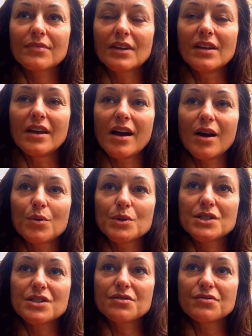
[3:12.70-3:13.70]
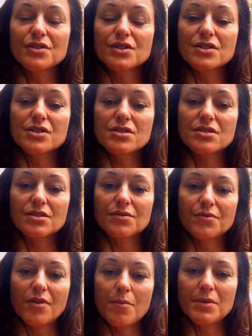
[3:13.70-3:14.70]
what differs a
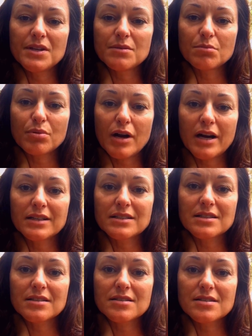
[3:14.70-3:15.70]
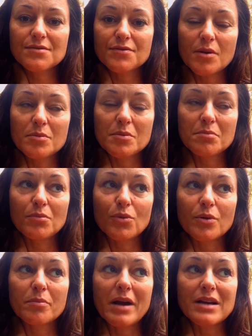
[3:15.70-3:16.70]
feminine practice from a
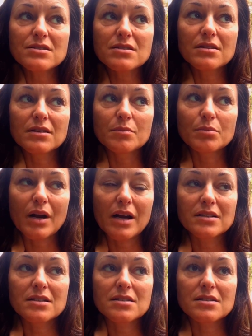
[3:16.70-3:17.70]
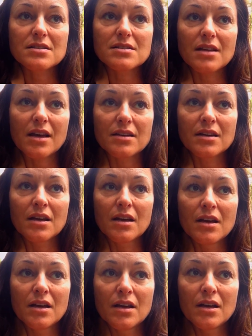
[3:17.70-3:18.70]
more masculine practice is that
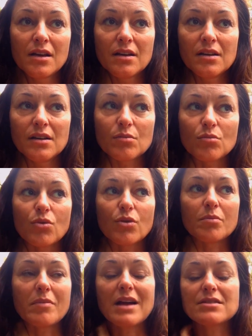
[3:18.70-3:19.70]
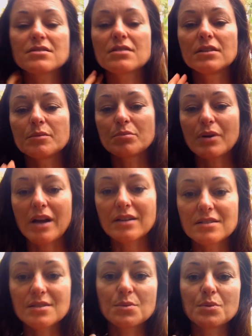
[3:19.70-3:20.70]
a more masculine
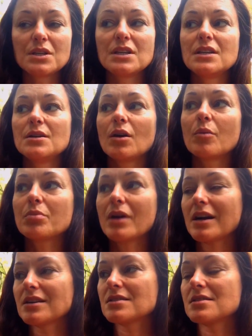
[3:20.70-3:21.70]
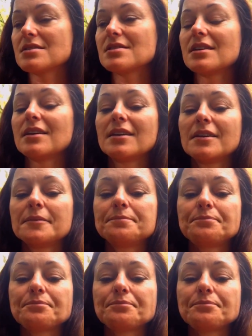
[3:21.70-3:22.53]
practice, we are practicing